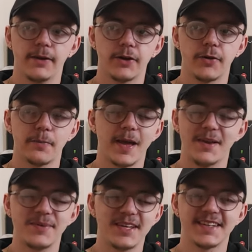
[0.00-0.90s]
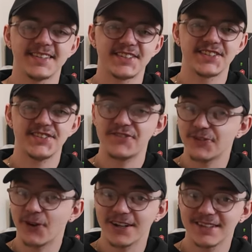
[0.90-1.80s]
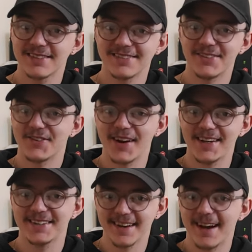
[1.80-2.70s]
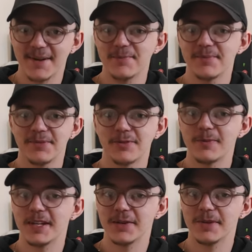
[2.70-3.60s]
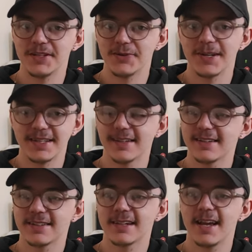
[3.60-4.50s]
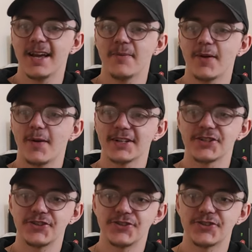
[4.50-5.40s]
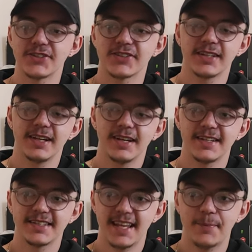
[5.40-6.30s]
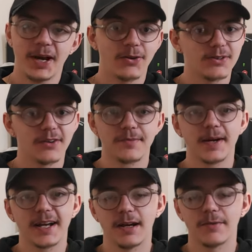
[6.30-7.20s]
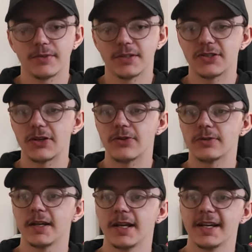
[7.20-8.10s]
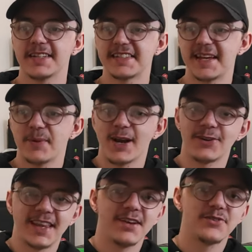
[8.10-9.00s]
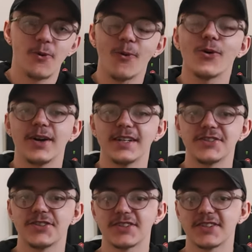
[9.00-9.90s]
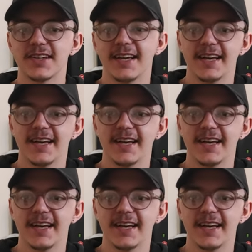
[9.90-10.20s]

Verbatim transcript: you know, maybe it's just not the right time for me to be doing this. Maybe I should just step out of my comfort zone, step out that door and just